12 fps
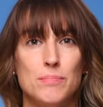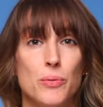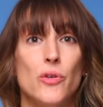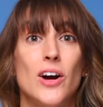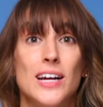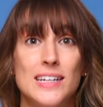
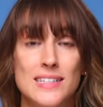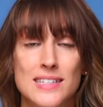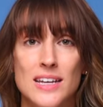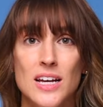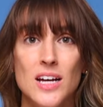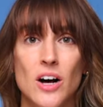price,
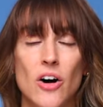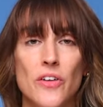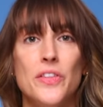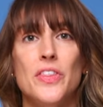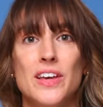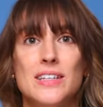
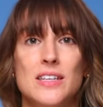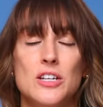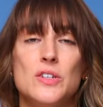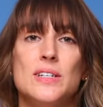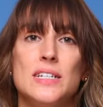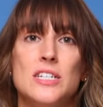all the things that
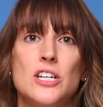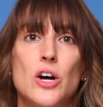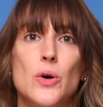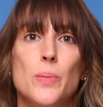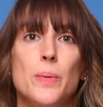you need to know.